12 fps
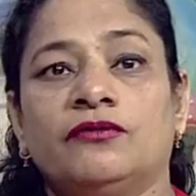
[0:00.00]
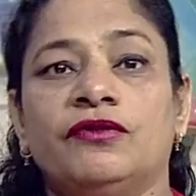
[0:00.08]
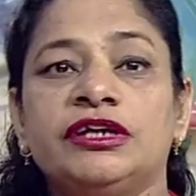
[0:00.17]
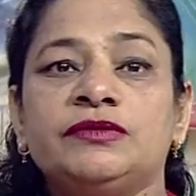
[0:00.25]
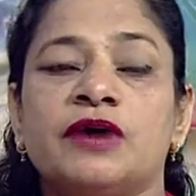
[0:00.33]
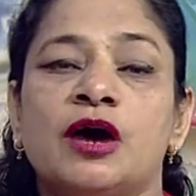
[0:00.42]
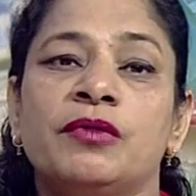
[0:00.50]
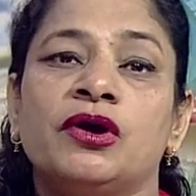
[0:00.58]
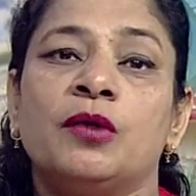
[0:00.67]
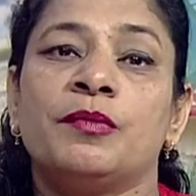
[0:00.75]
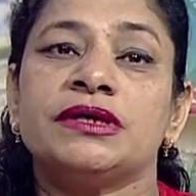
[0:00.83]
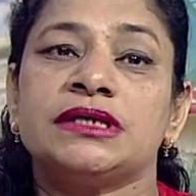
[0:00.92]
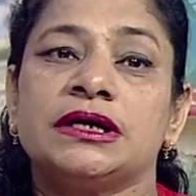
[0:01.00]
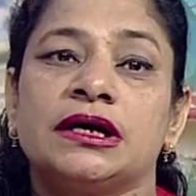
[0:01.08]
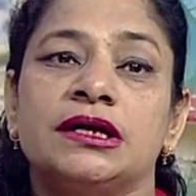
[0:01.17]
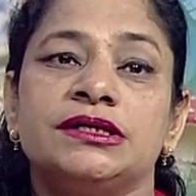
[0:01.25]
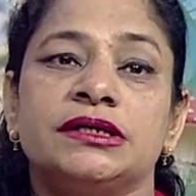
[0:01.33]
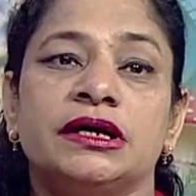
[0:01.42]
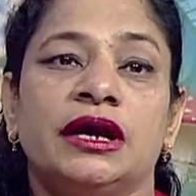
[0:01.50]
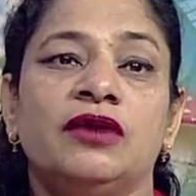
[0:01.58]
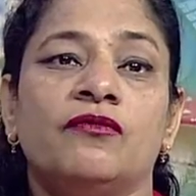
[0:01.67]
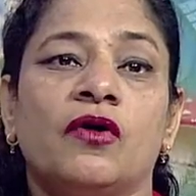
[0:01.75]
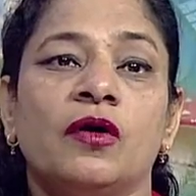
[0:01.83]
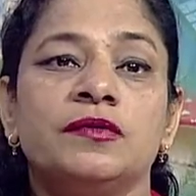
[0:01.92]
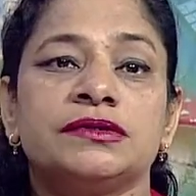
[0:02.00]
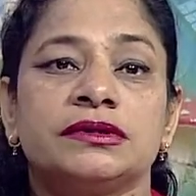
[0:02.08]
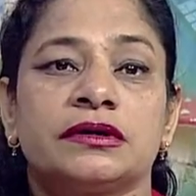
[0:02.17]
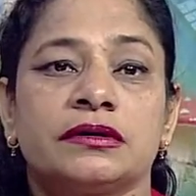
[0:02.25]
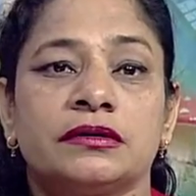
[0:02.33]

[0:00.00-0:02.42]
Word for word: Fish farming or pisciculture involves